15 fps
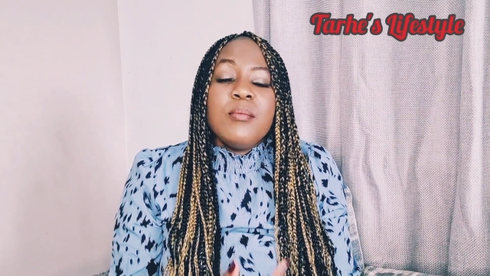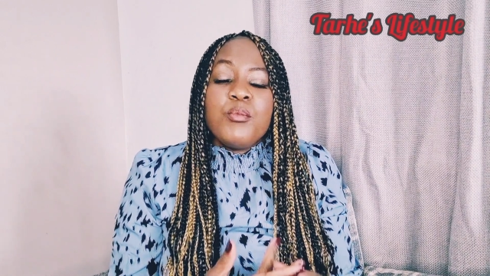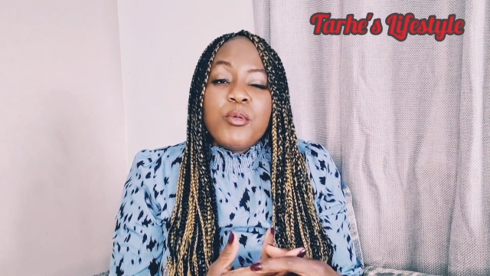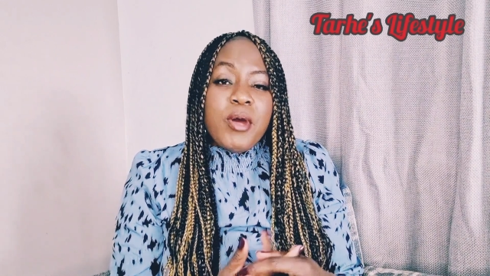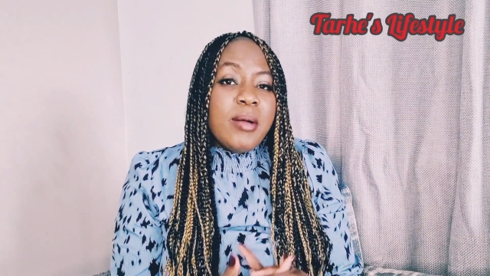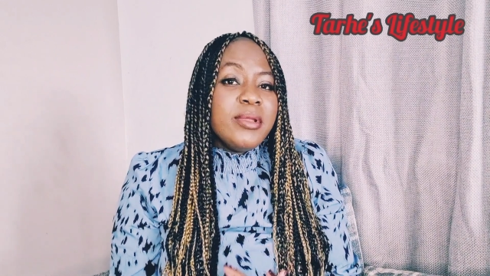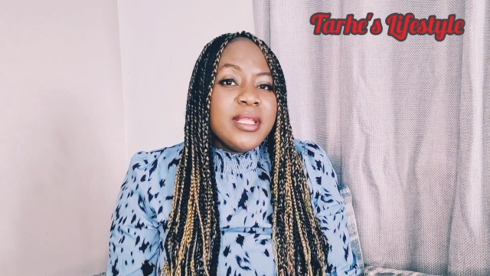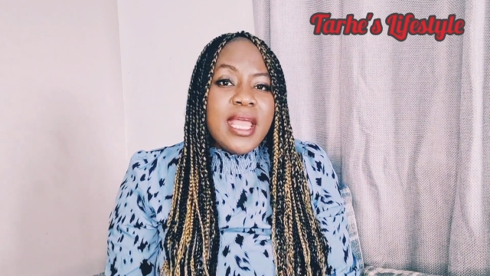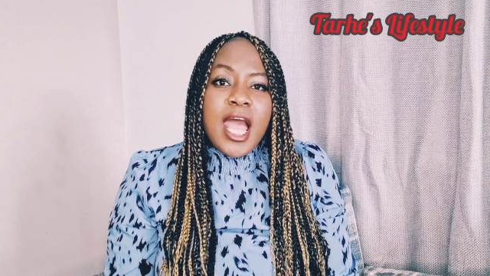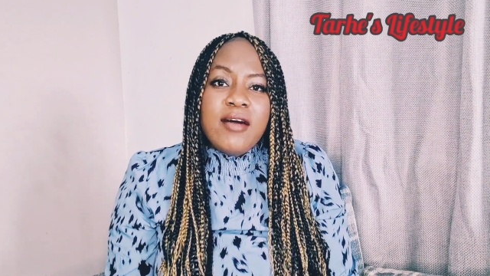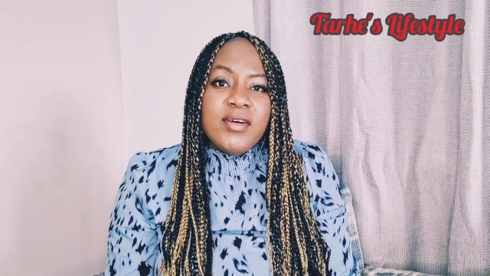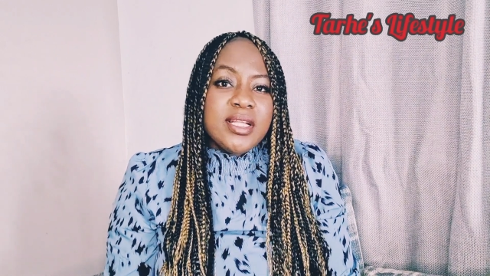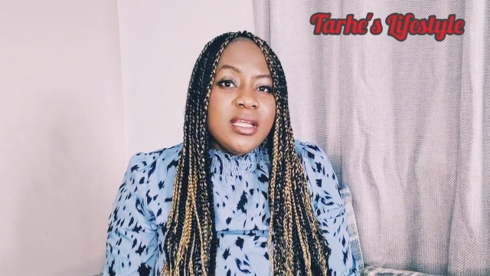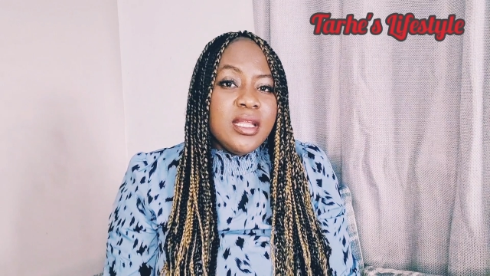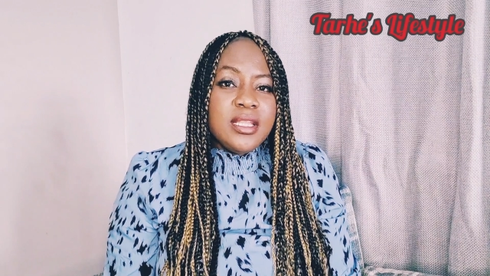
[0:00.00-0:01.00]
Probably they
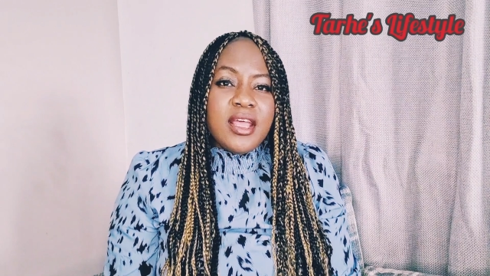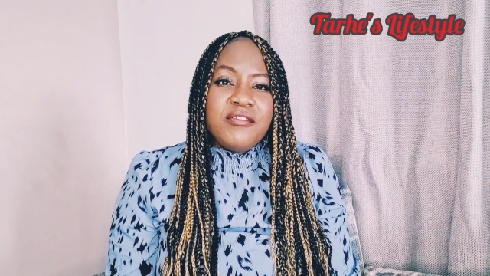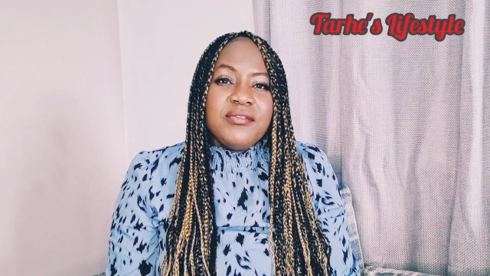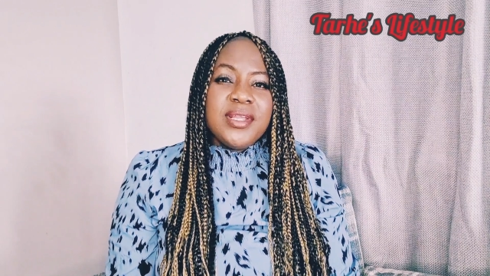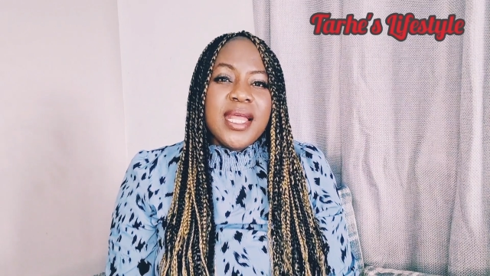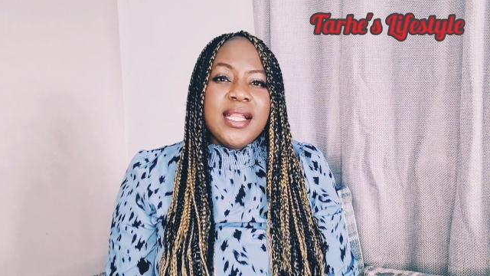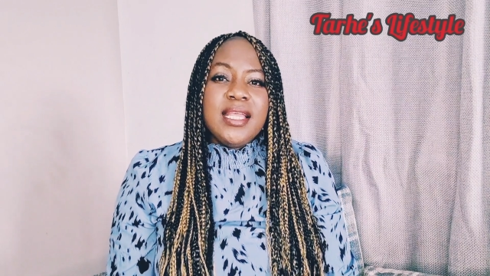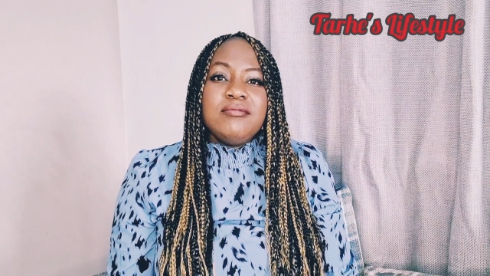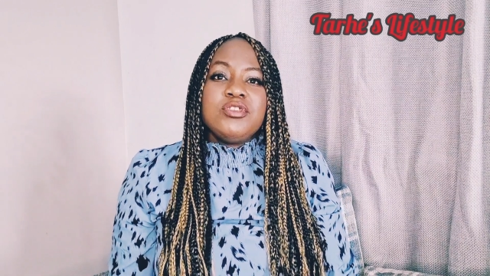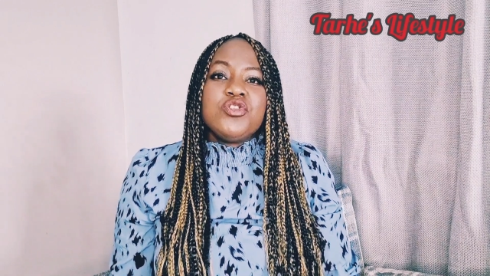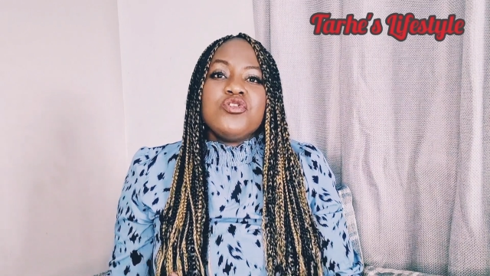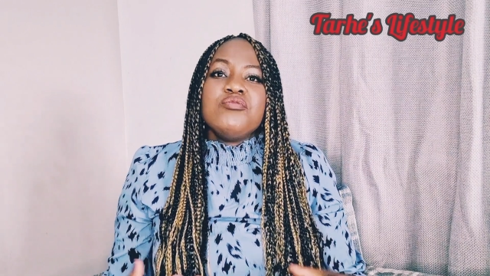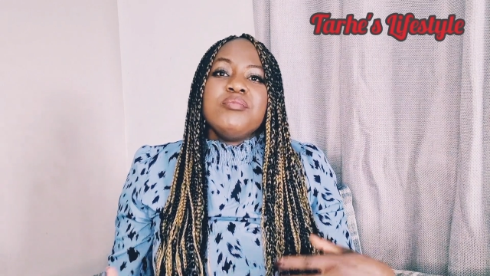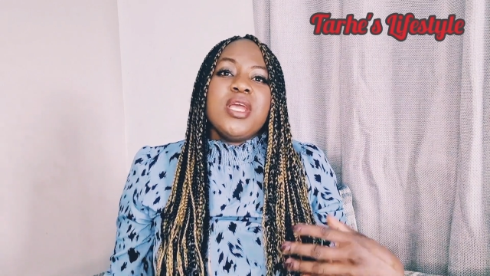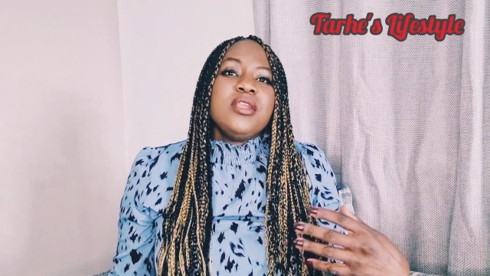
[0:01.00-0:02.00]
have an indefinite leave
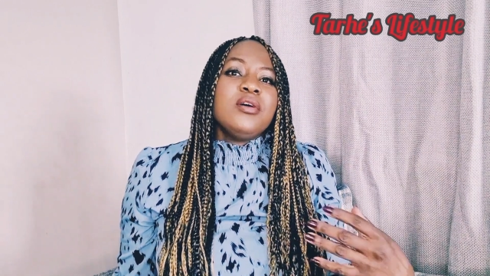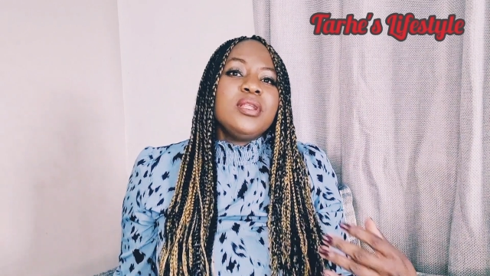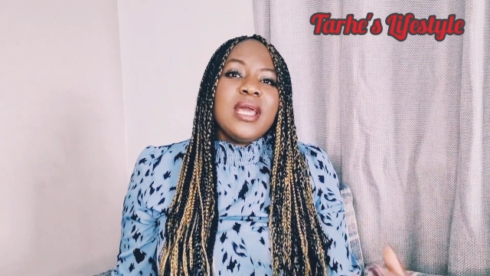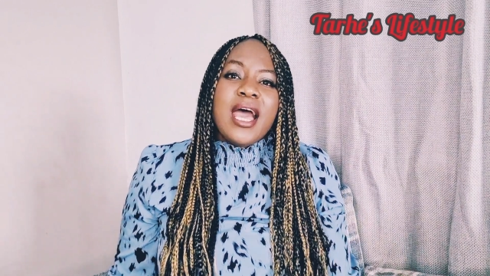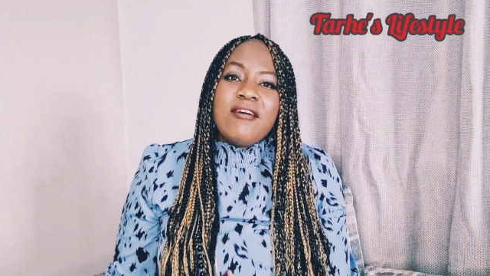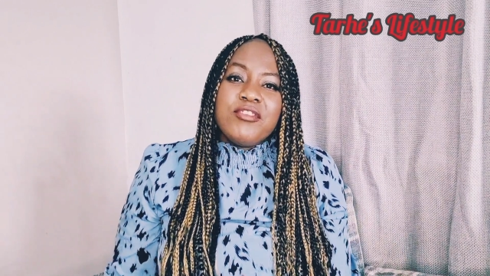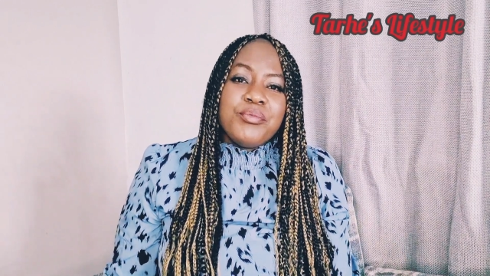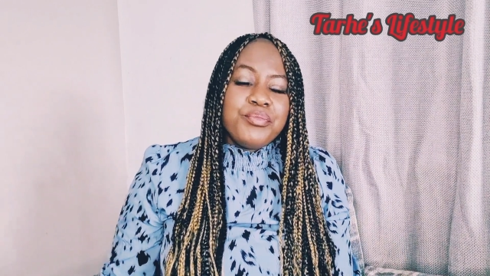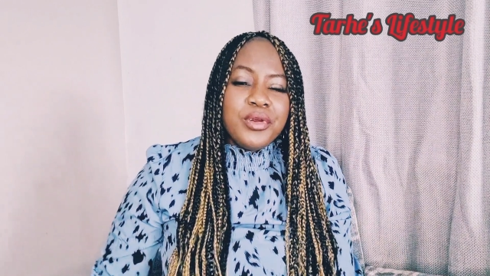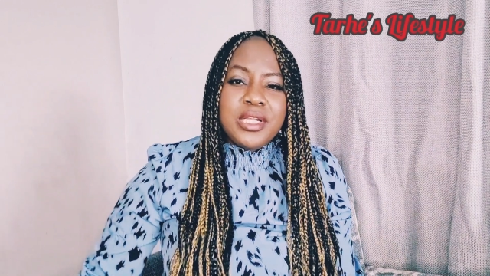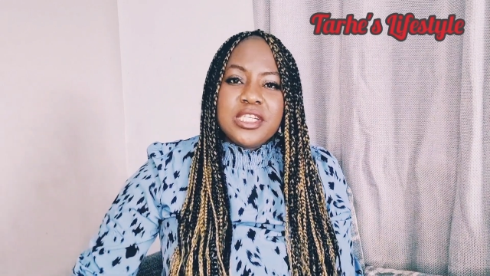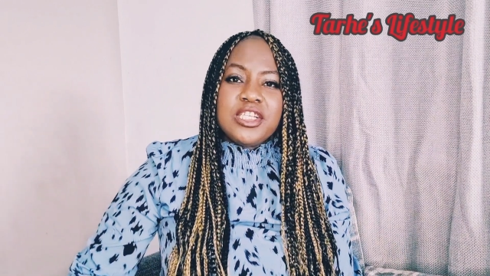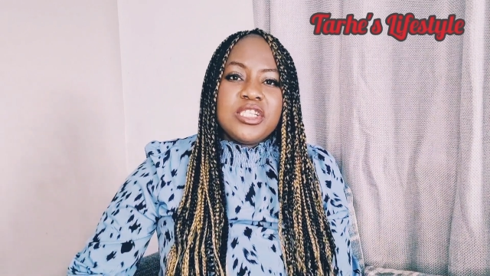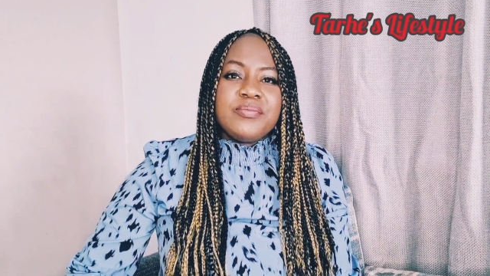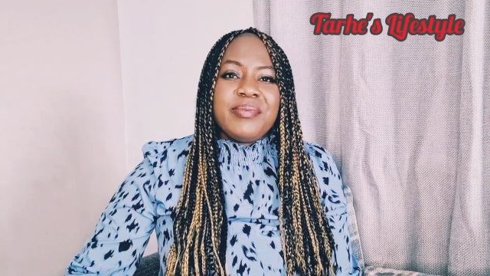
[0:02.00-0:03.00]
to remain, or they have a
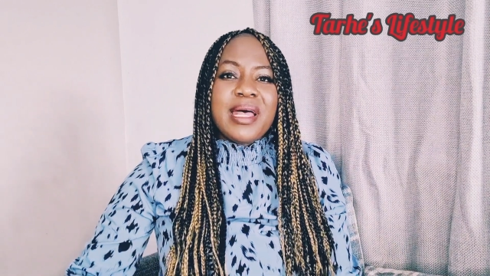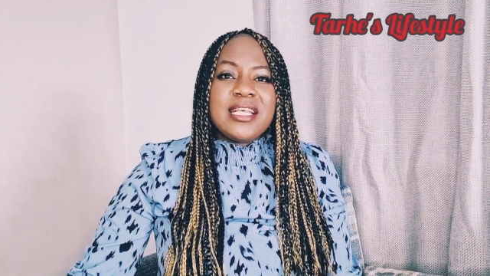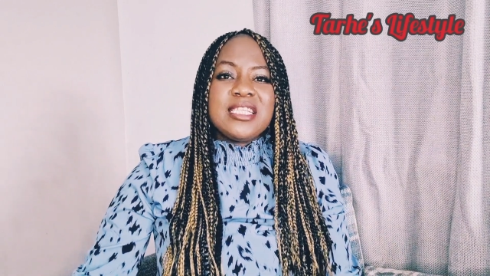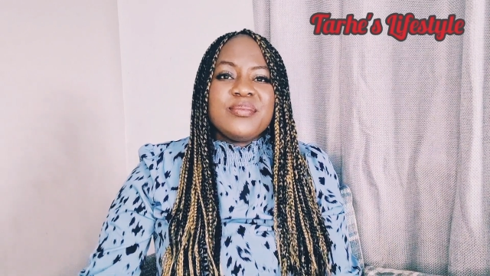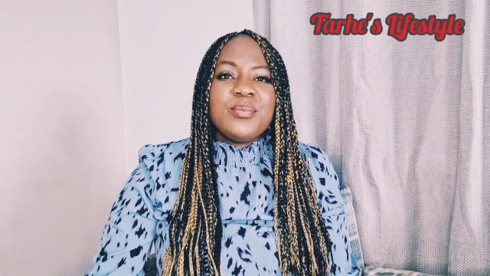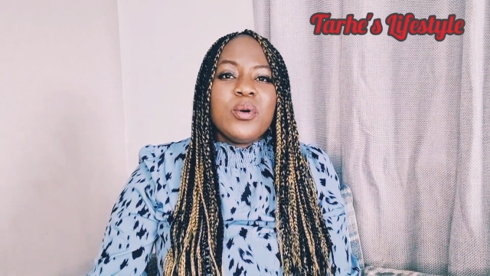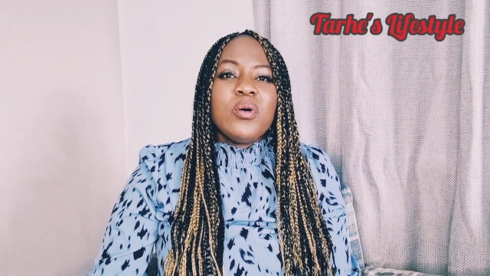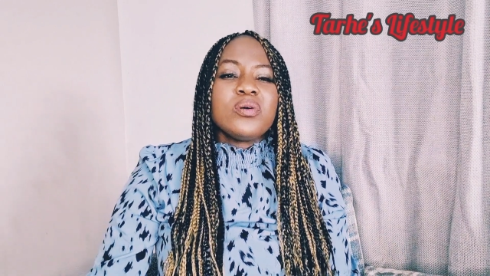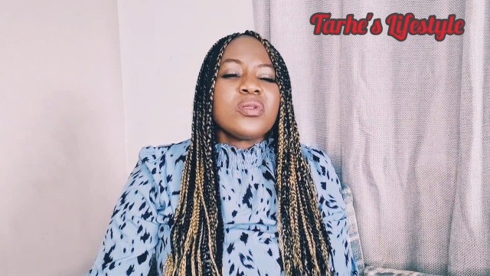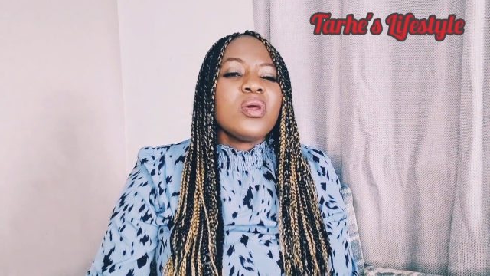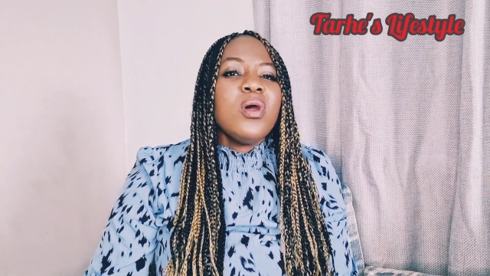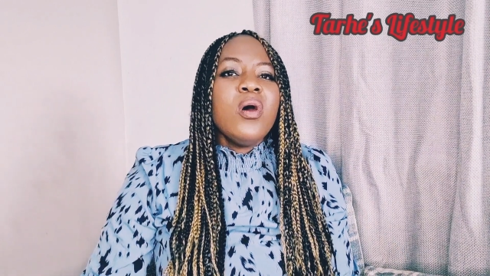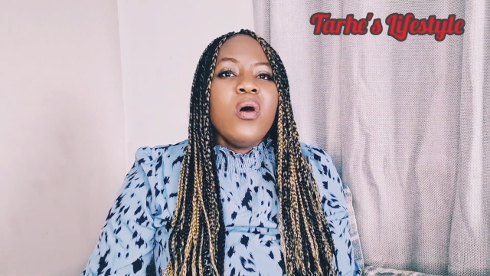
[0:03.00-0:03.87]
British passport,